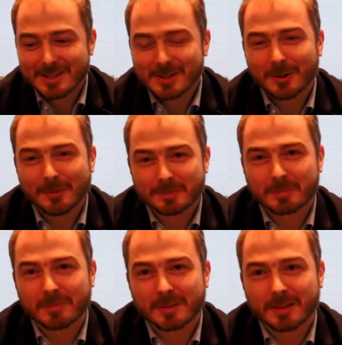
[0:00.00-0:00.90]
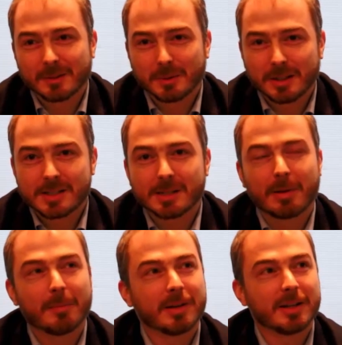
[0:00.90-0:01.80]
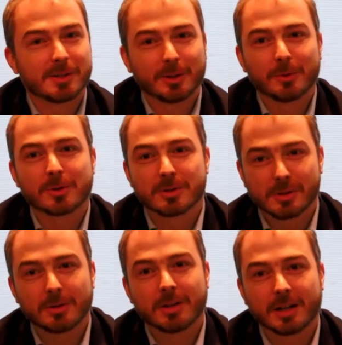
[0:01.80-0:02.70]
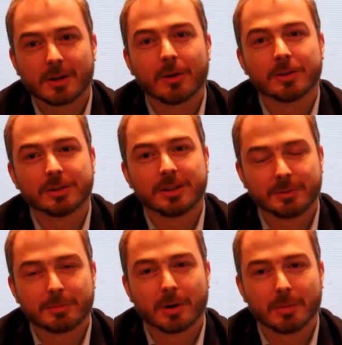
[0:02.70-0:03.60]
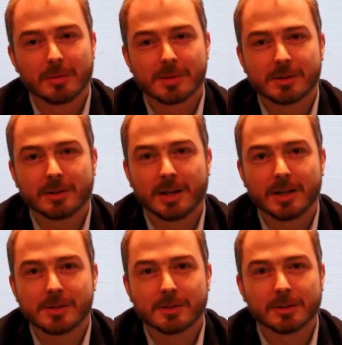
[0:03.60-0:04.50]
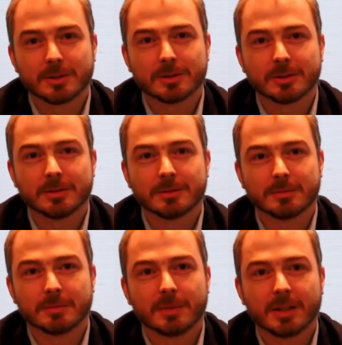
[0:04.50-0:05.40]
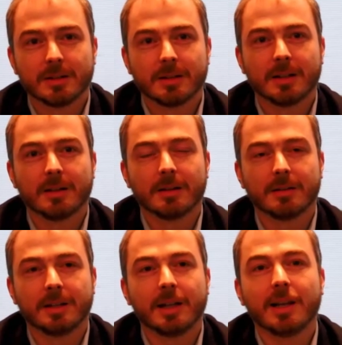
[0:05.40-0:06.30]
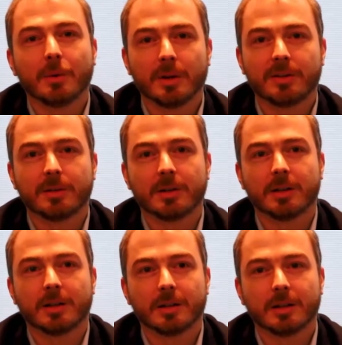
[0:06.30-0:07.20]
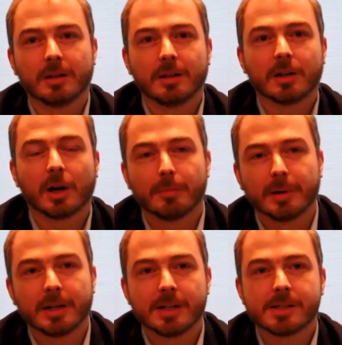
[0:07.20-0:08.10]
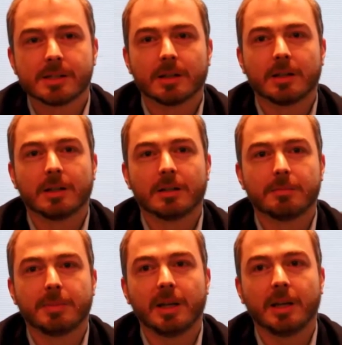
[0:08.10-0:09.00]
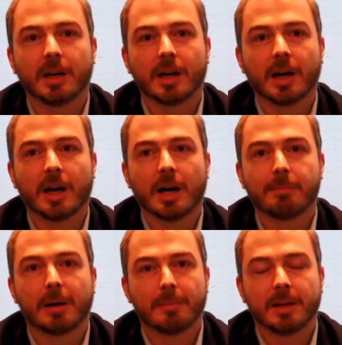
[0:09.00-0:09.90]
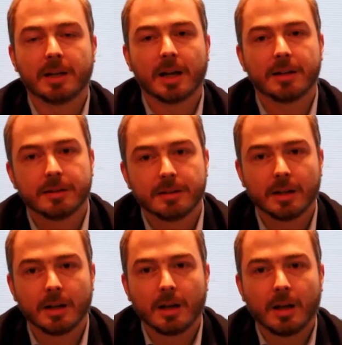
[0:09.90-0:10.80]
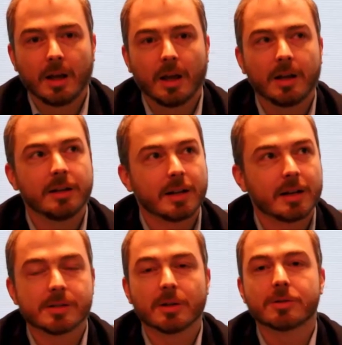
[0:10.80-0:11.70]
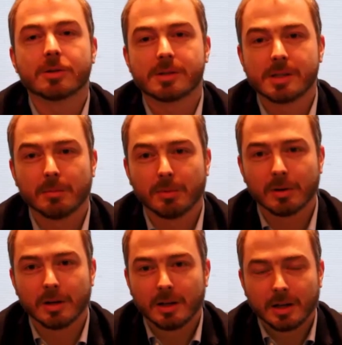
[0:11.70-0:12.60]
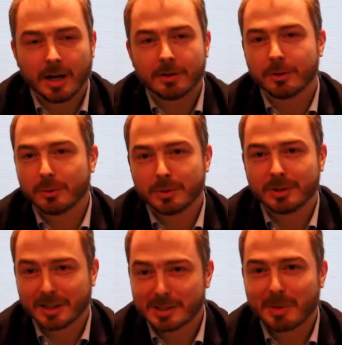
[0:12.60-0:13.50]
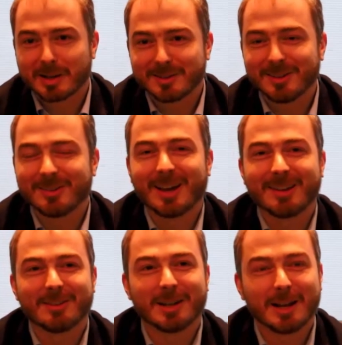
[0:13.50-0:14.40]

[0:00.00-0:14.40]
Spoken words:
So it's a public institution, so there are also these problems. Okay? So also dealing with companies, being a public entity in Italy is not so simple. I know you wouldn't expect this answer.